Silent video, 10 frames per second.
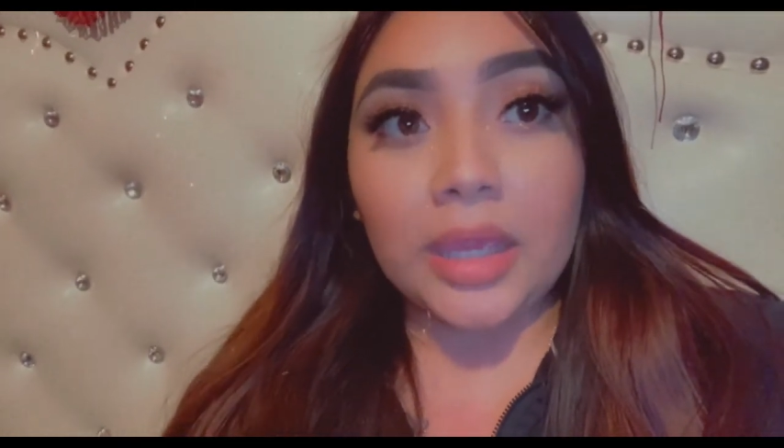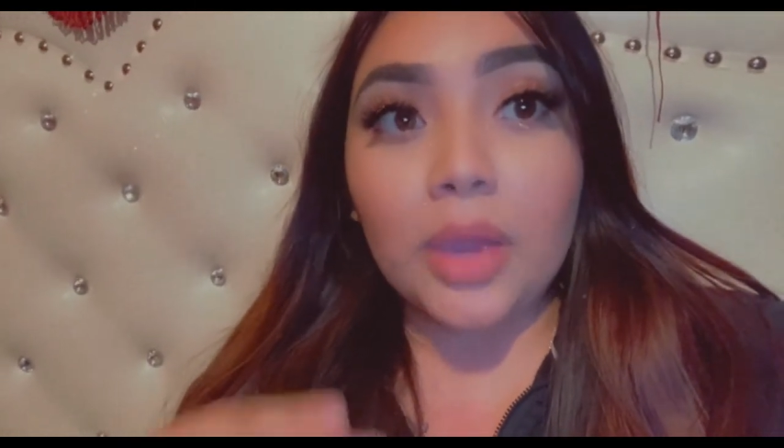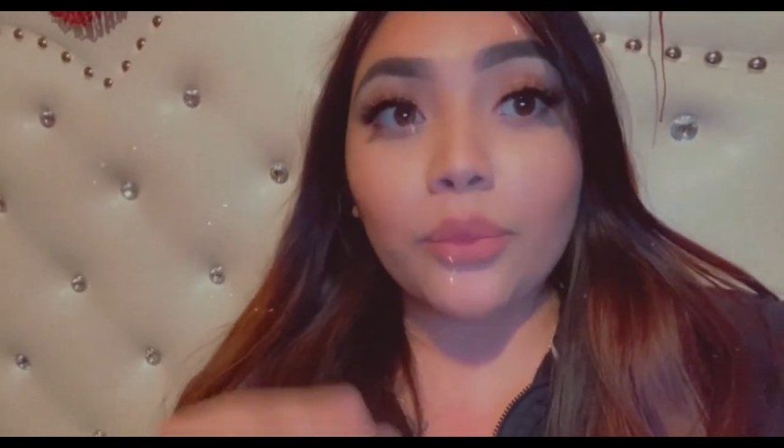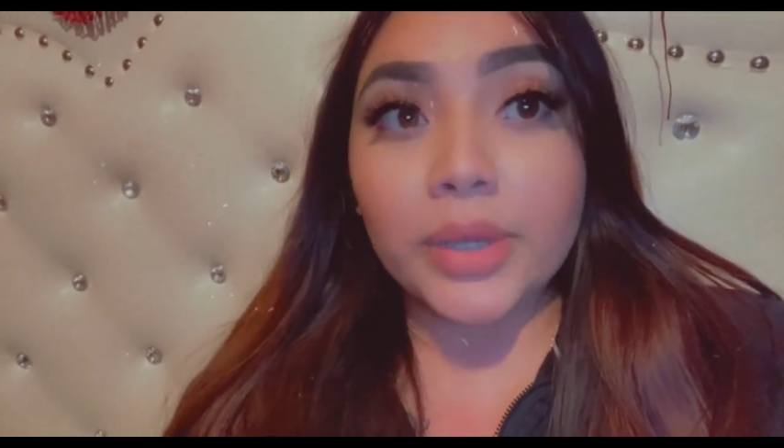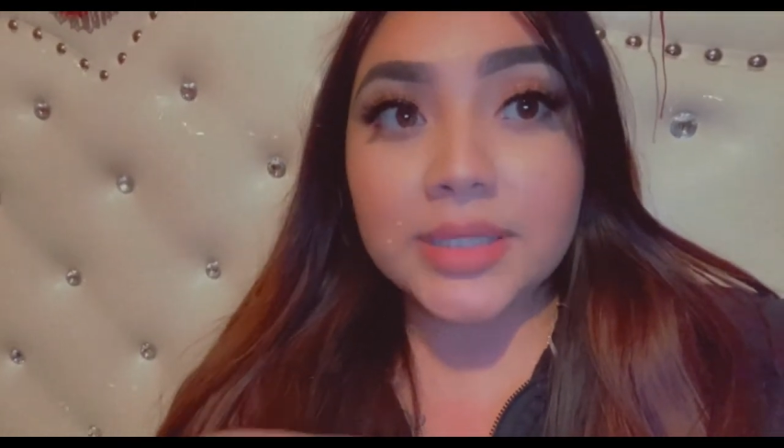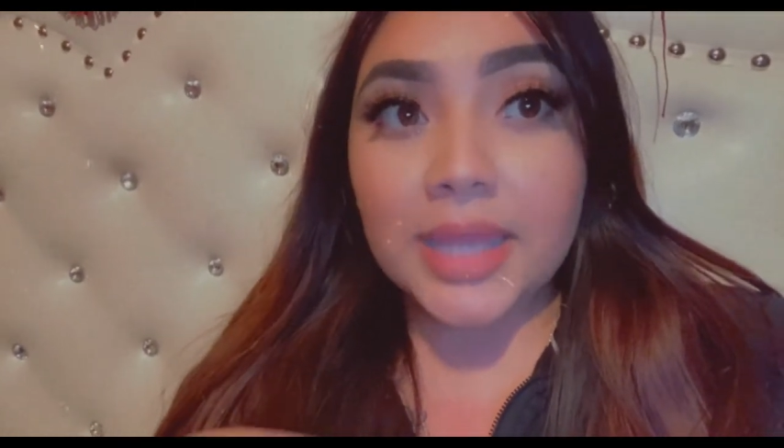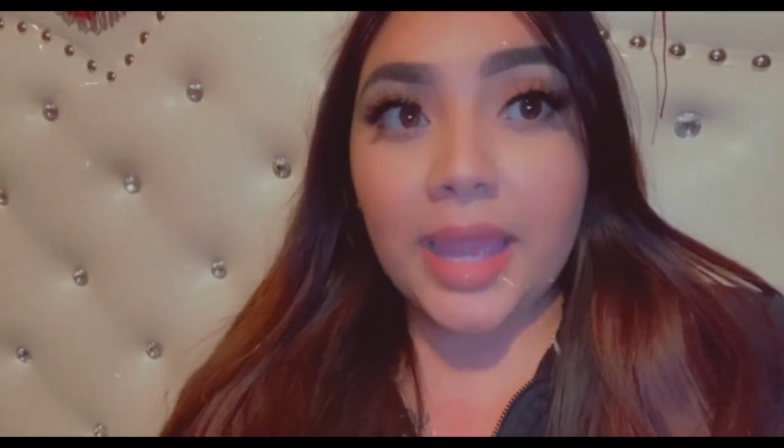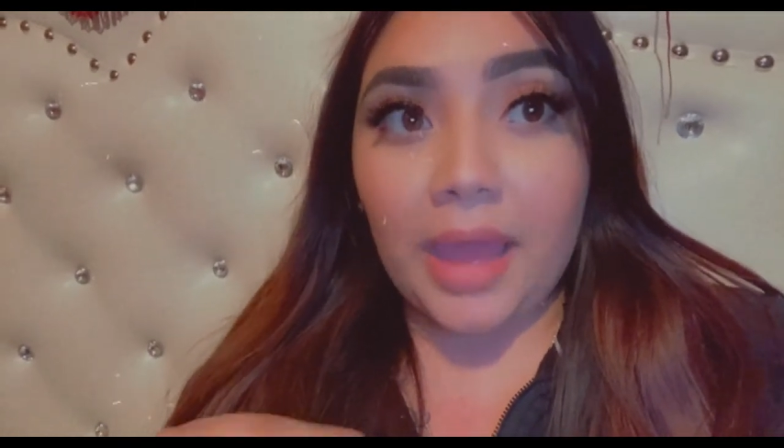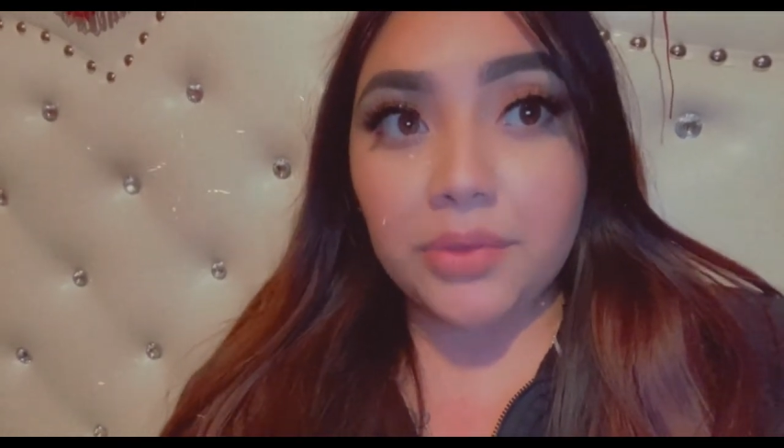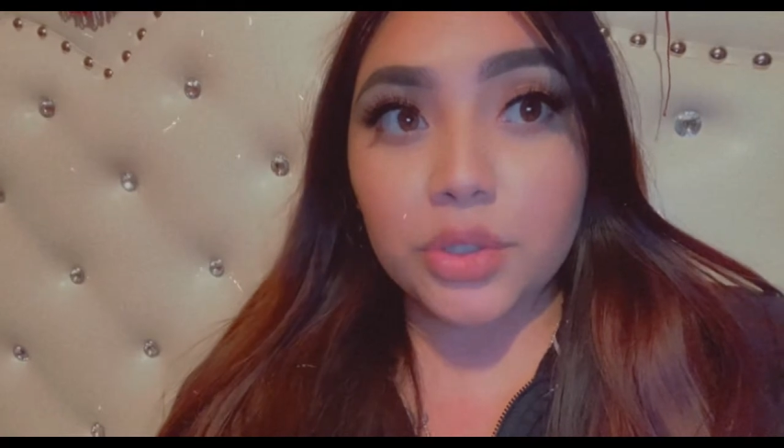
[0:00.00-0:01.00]
And once I
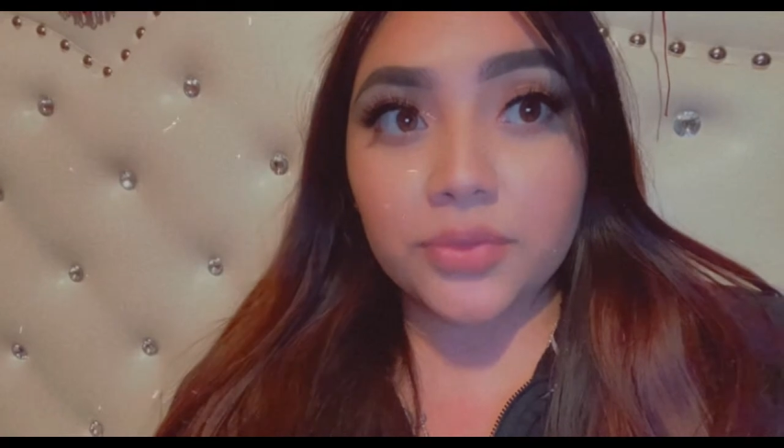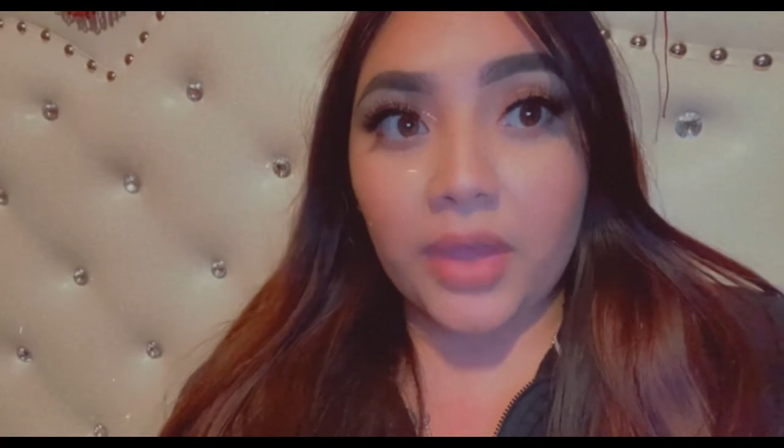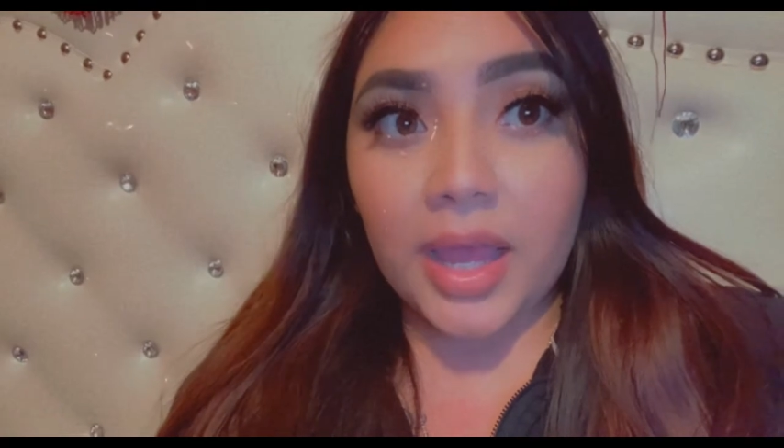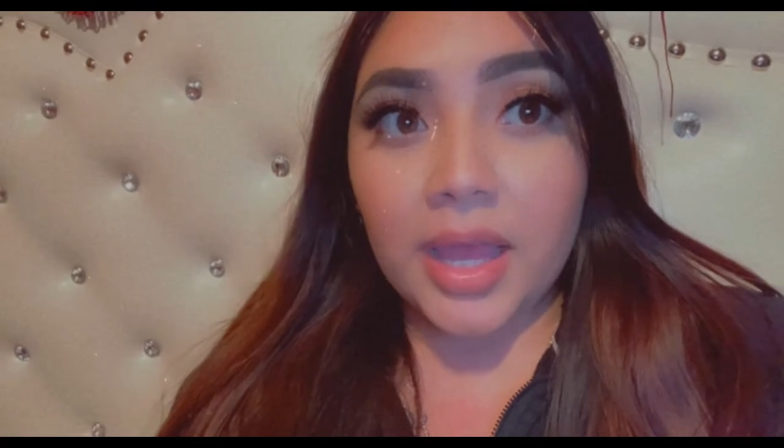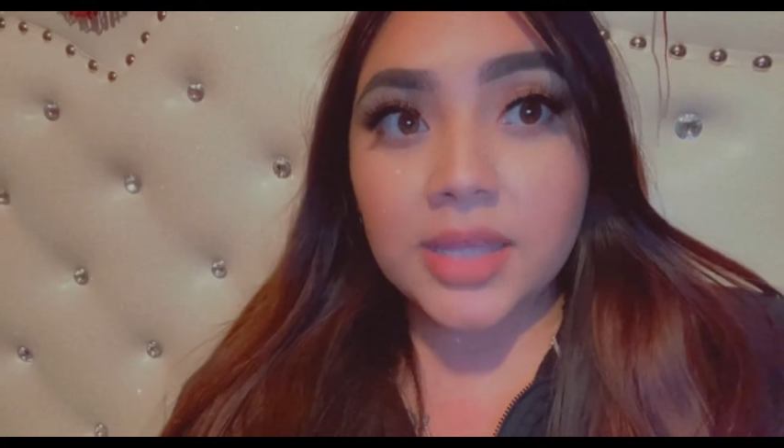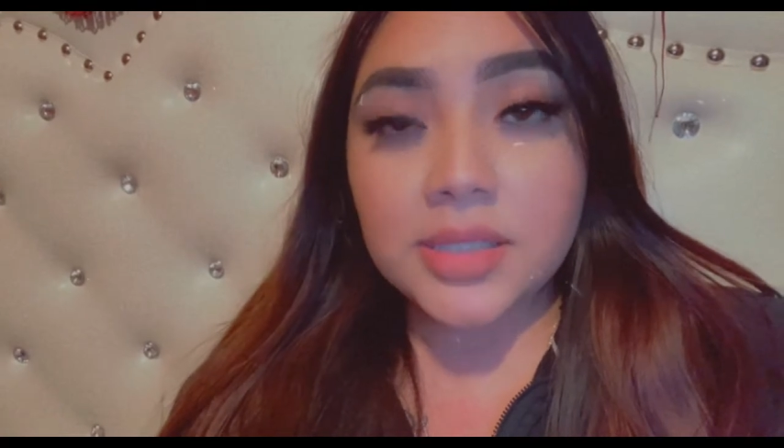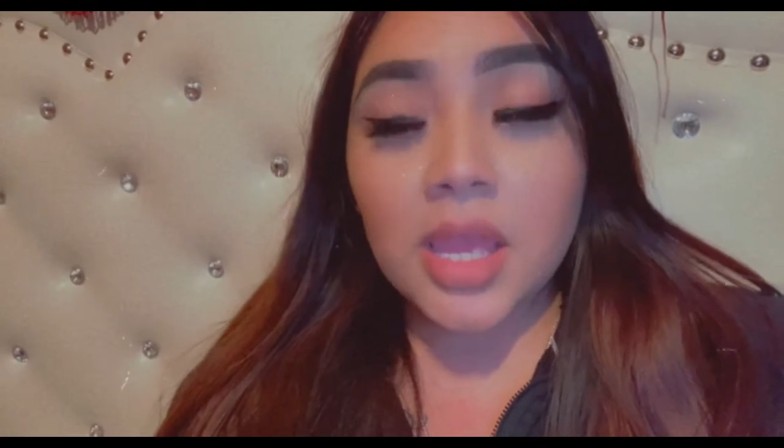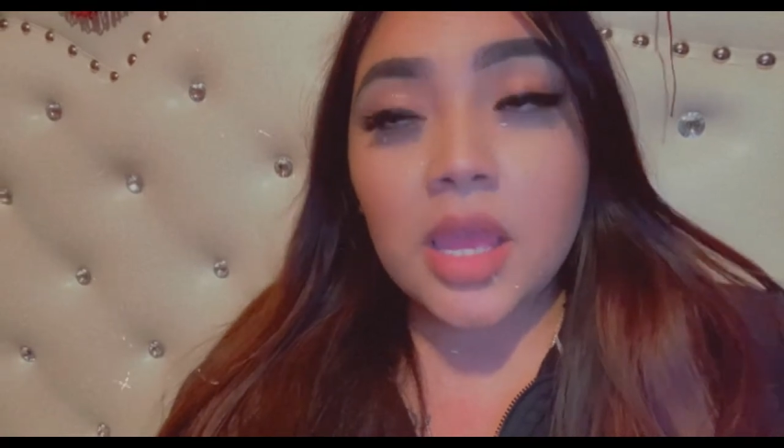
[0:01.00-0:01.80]
have those fajas,